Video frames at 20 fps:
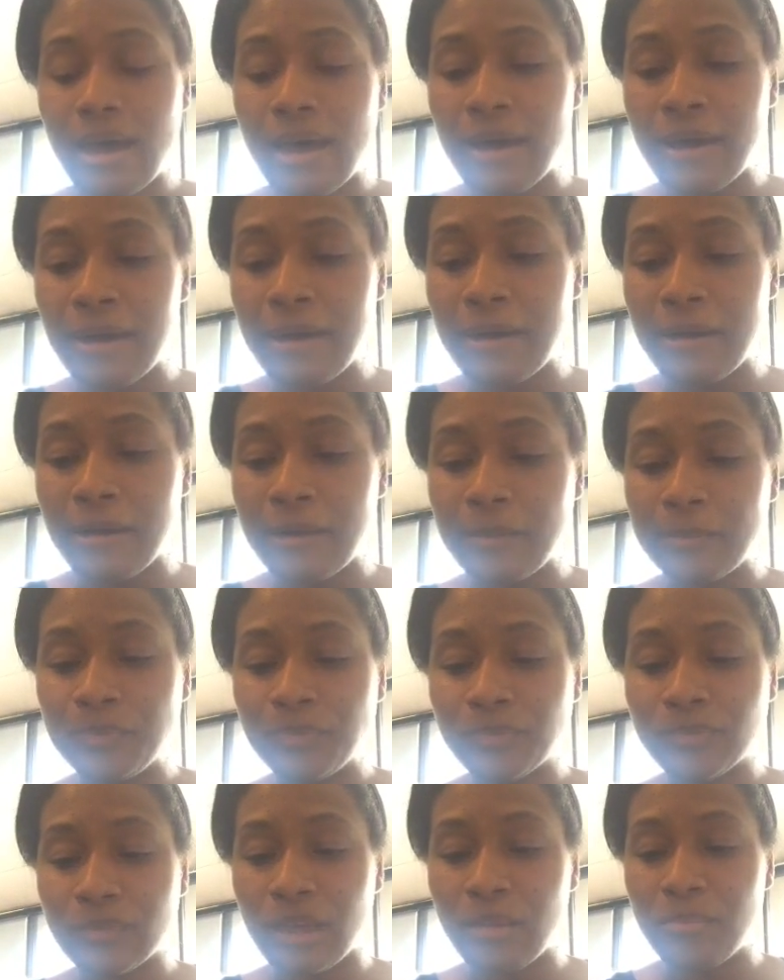
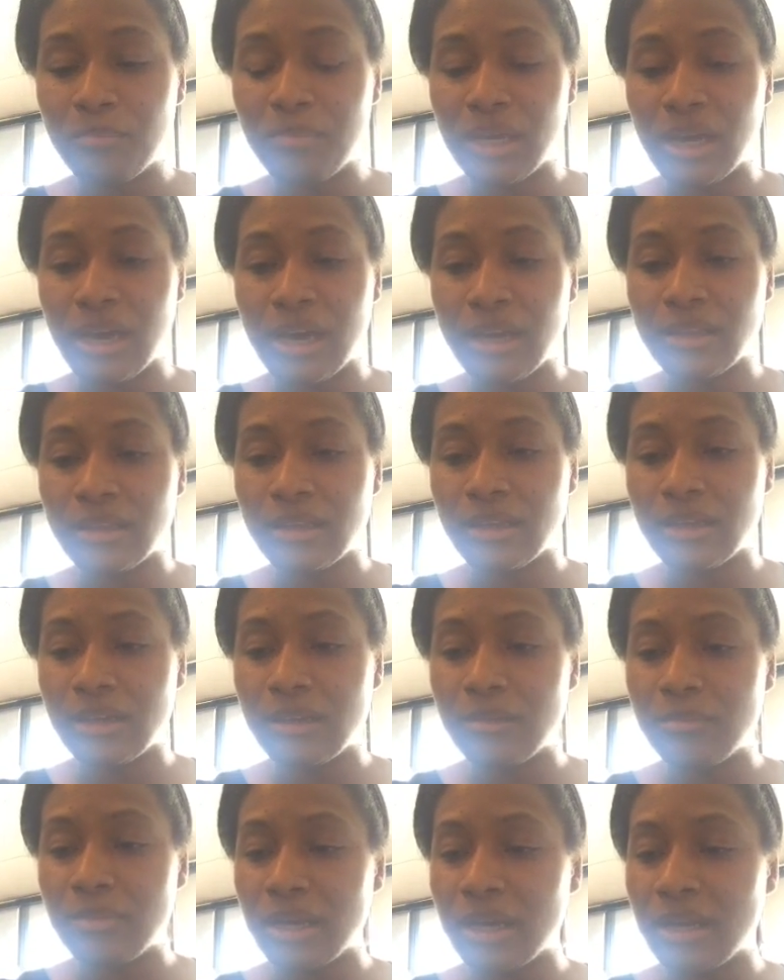Um, and beyond the
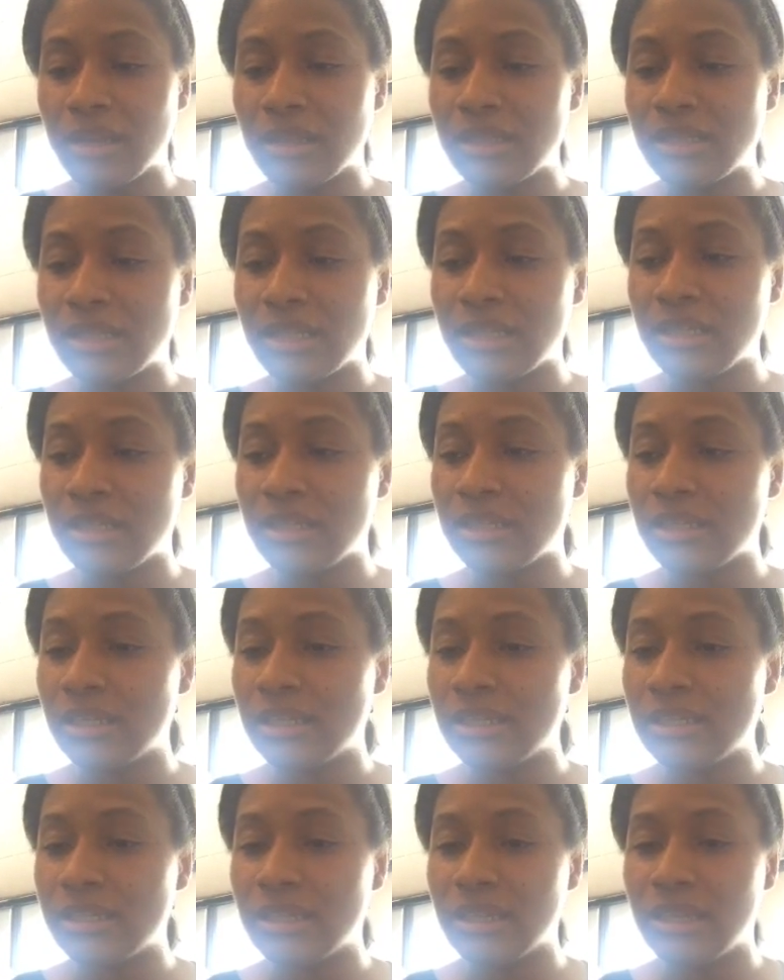uh, beyond the scene
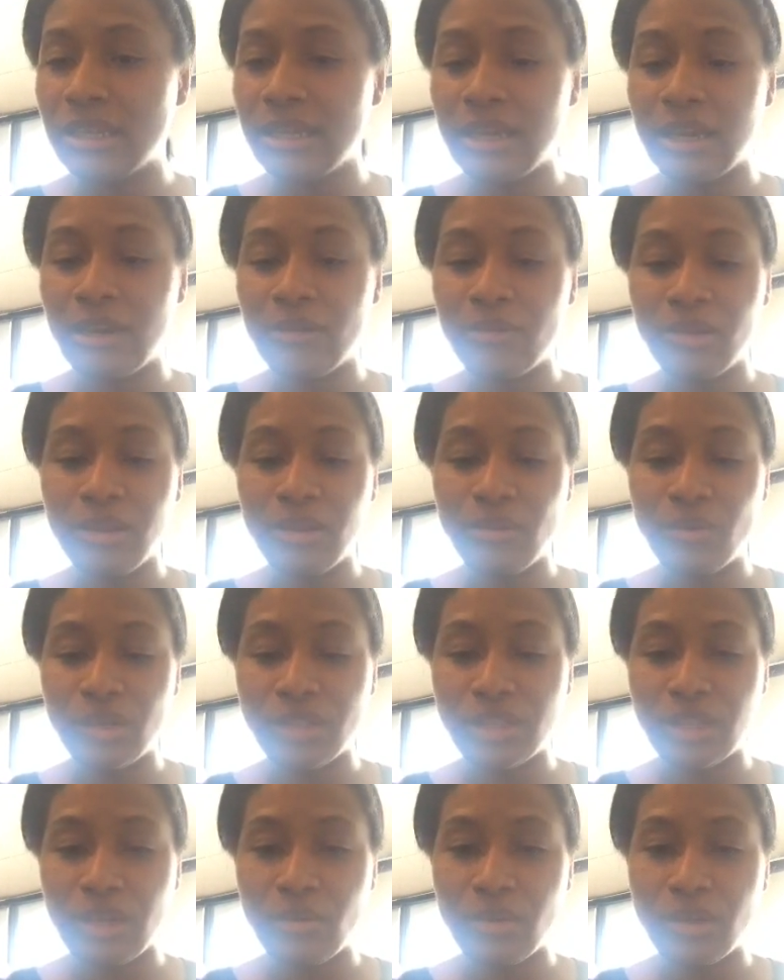is lit. I really
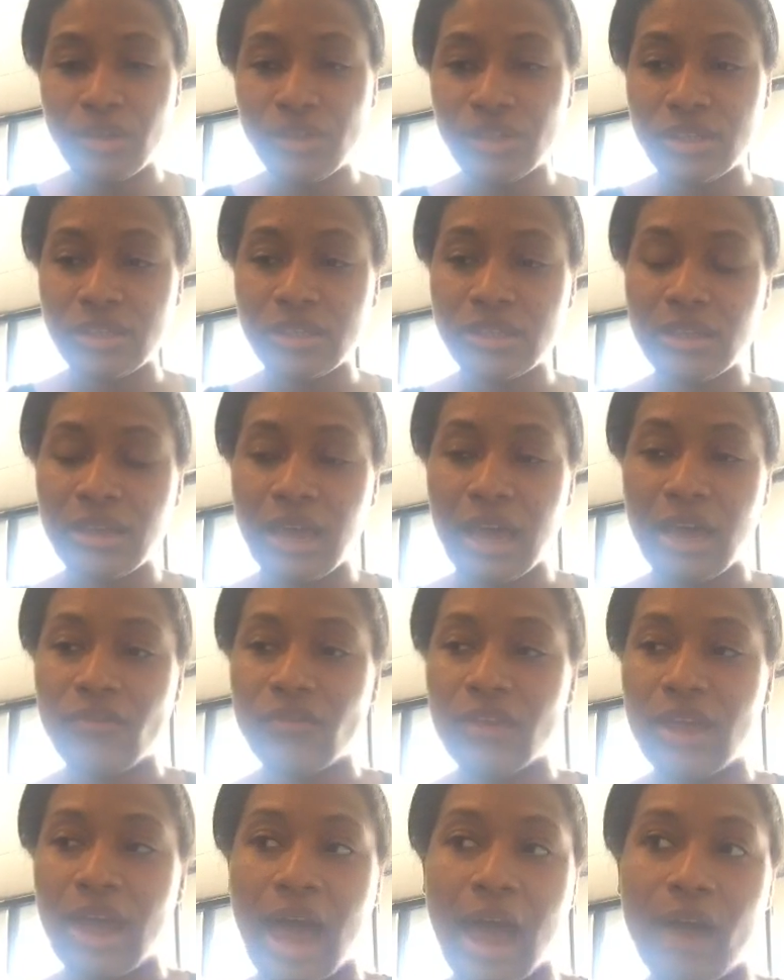wish they would have just
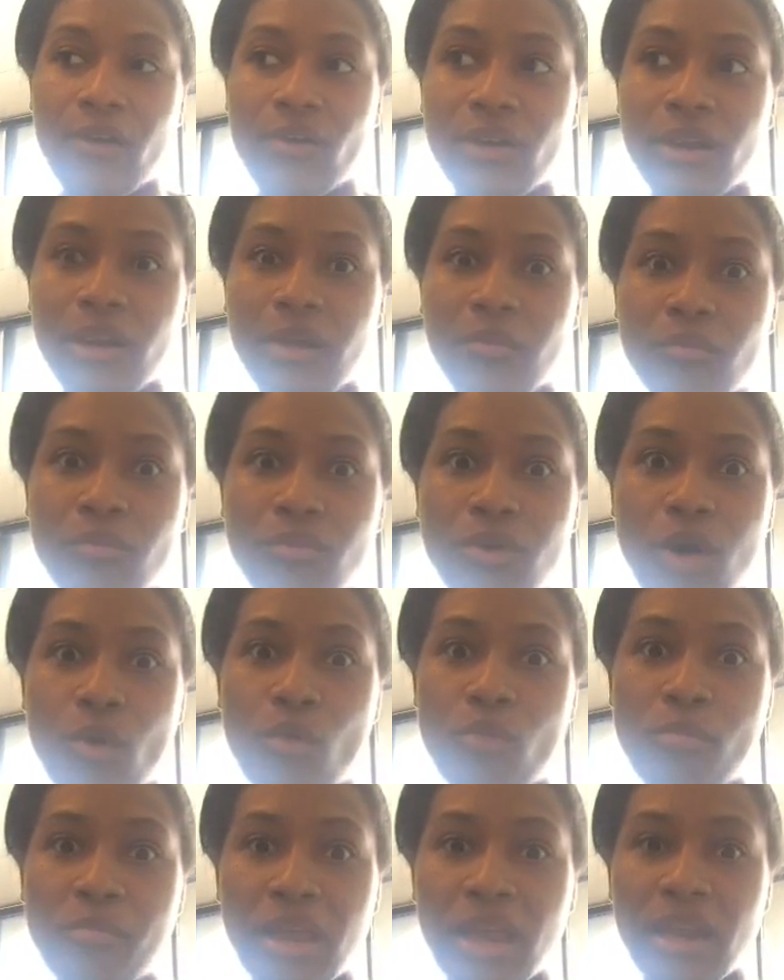gave the acronym
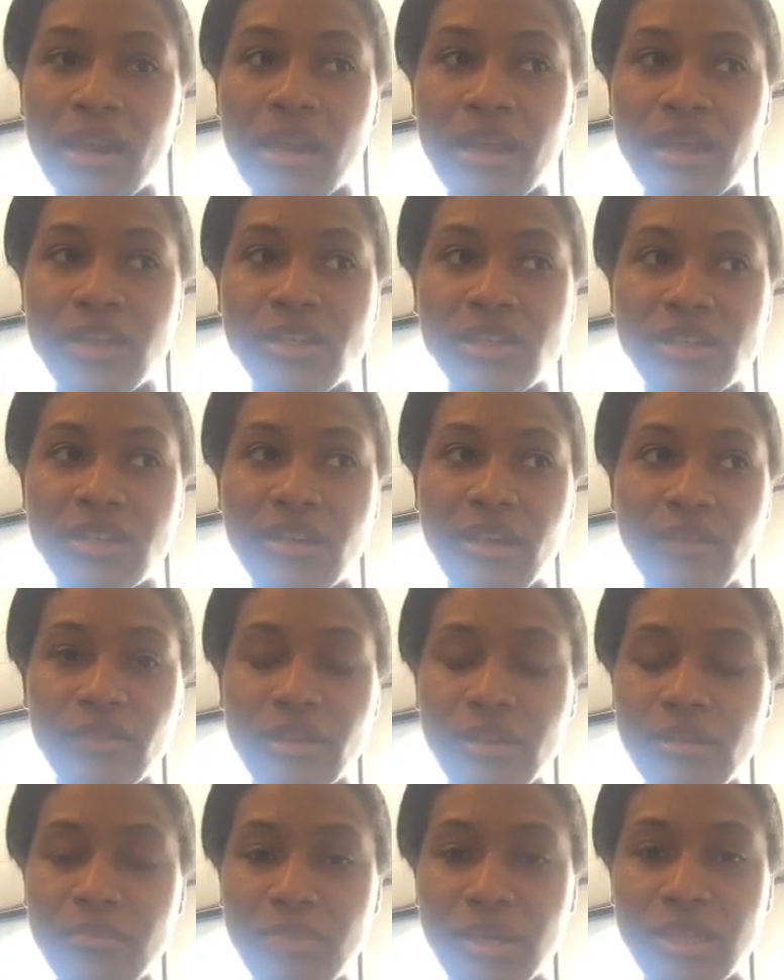no meaning and just
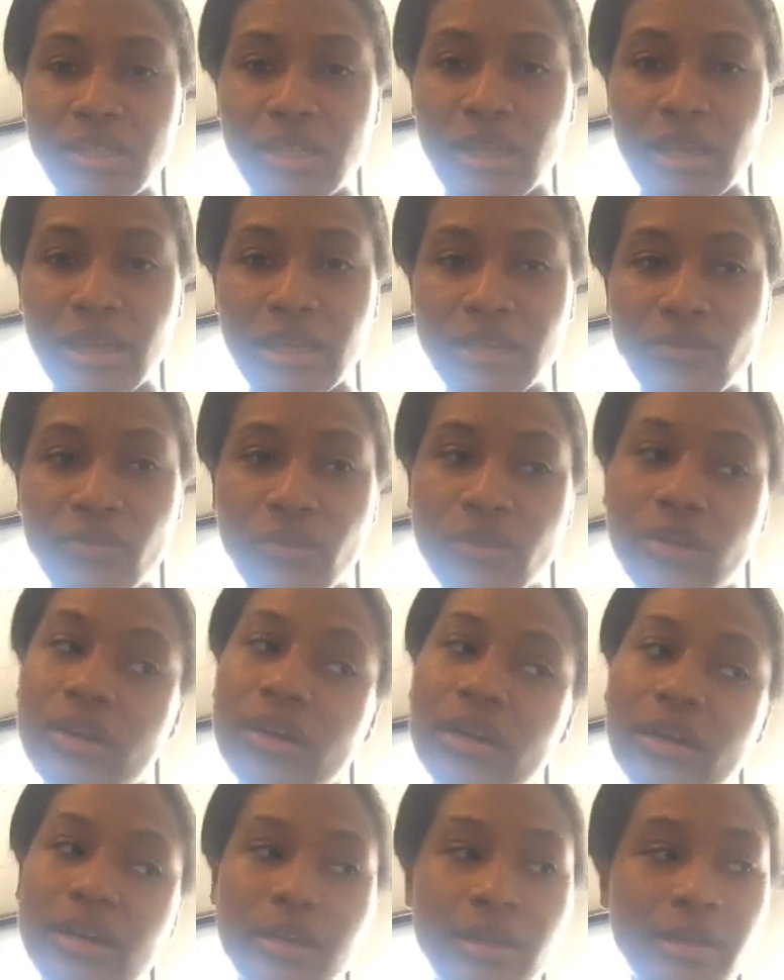left it at BTS for
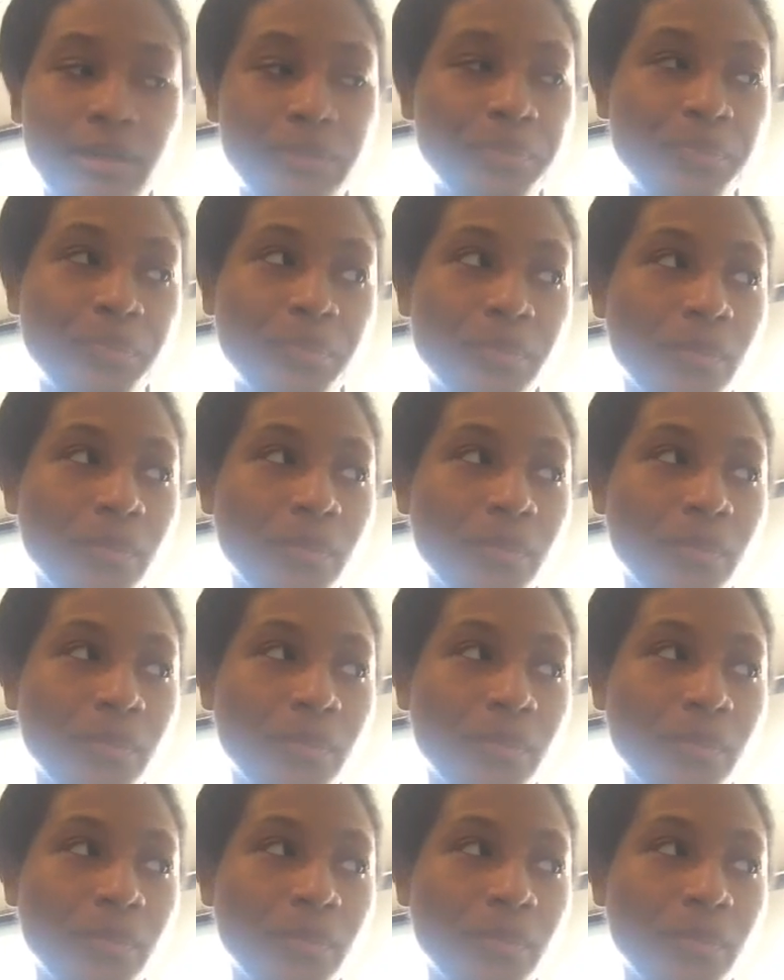uh,